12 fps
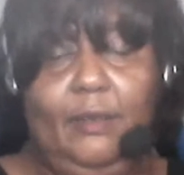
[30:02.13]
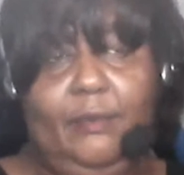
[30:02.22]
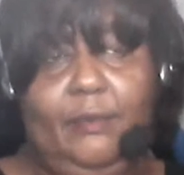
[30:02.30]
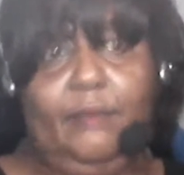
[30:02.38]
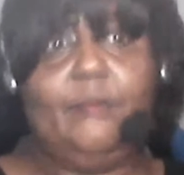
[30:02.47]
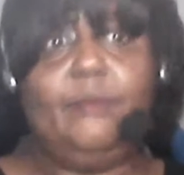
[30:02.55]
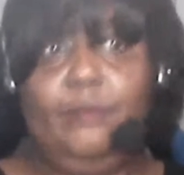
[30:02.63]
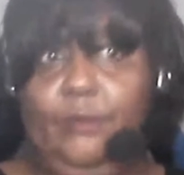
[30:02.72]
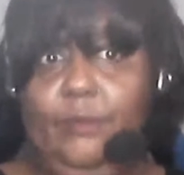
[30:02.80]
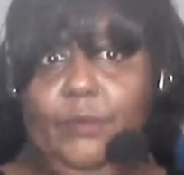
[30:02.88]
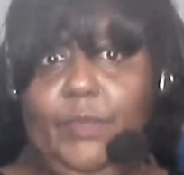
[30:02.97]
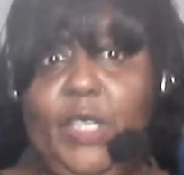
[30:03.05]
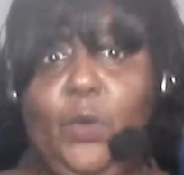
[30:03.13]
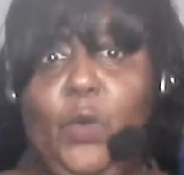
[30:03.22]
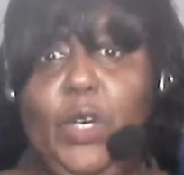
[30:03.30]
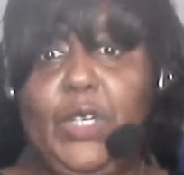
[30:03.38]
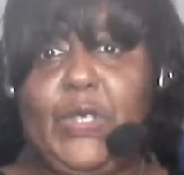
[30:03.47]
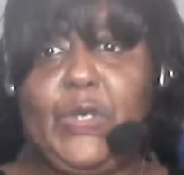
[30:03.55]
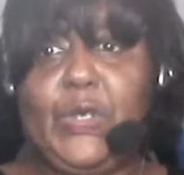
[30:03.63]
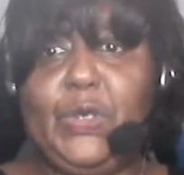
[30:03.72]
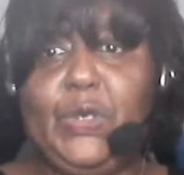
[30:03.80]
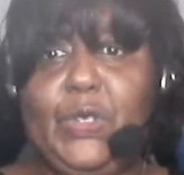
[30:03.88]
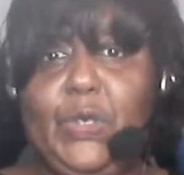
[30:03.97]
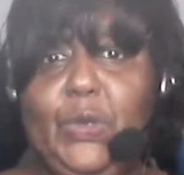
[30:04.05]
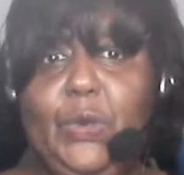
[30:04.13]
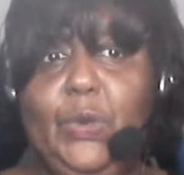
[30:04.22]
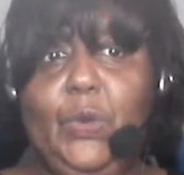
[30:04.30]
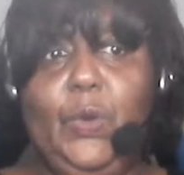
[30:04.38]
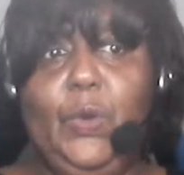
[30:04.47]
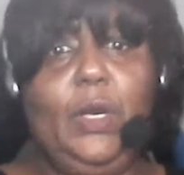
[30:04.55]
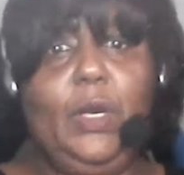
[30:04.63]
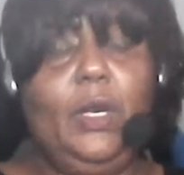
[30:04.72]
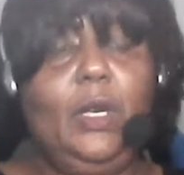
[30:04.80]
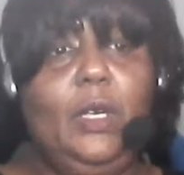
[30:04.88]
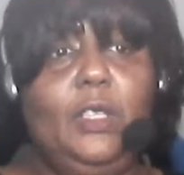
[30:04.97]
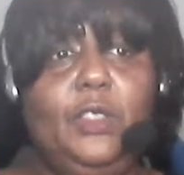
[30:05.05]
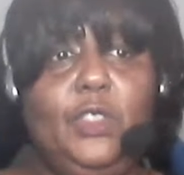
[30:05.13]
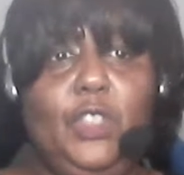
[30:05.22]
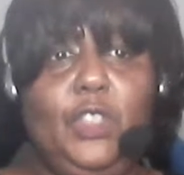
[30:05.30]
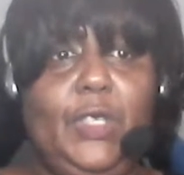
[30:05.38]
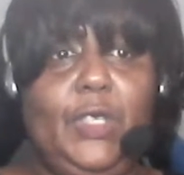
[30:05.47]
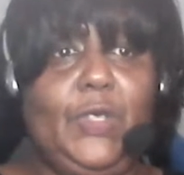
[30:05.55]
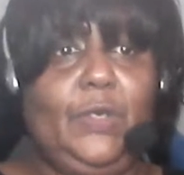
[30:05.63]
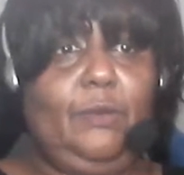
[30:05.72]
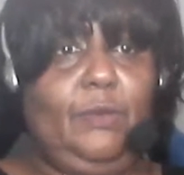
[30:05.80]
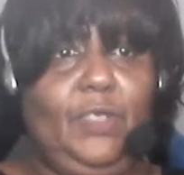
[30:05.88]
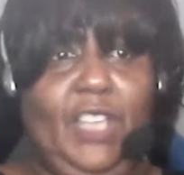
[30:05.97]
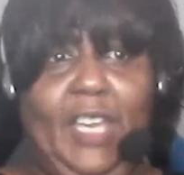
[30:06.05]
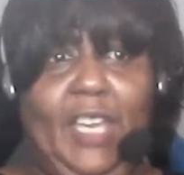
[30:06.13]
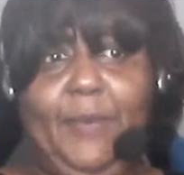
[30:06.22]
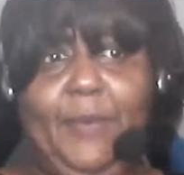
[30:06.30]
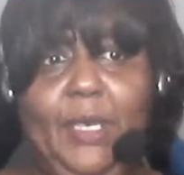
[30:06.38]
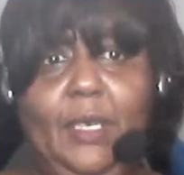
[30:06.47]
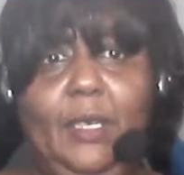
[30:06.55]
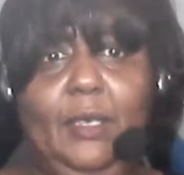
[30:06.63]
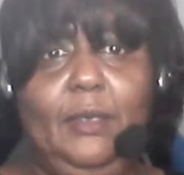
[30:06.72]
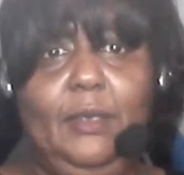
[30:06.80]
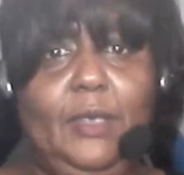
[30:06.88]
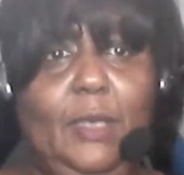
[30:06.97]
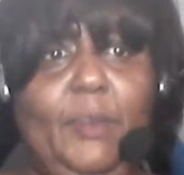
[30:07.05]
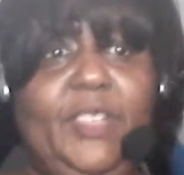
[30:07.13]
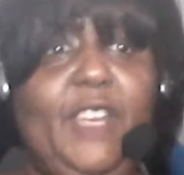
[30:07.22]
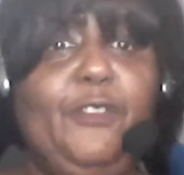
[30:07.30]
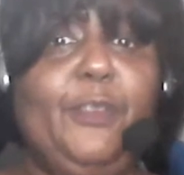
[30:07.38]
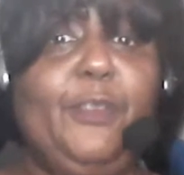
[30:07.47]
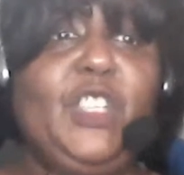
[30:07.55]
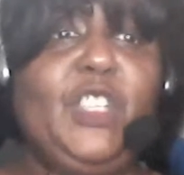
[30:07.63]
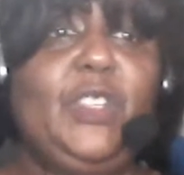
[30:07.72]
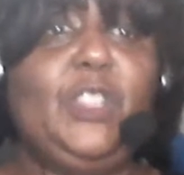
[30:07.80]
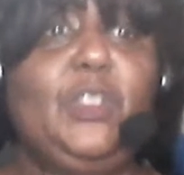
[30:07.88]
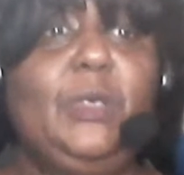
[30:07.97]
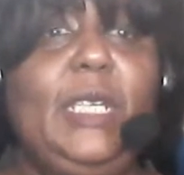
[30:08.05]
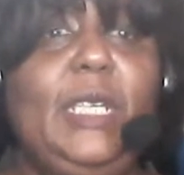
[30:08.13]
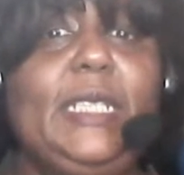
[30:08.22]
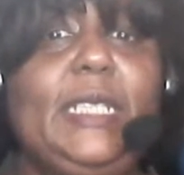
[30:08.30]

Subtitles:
it was to just type in some of the information that you needed,